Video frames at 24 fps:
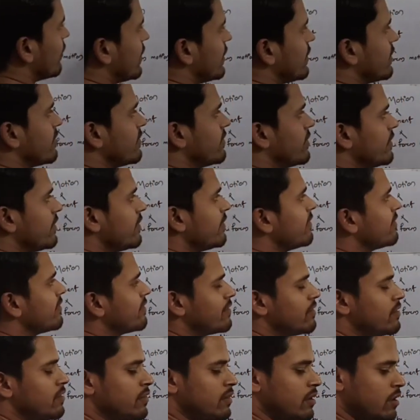what is this
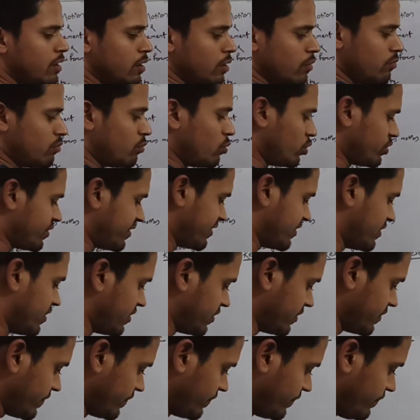motion.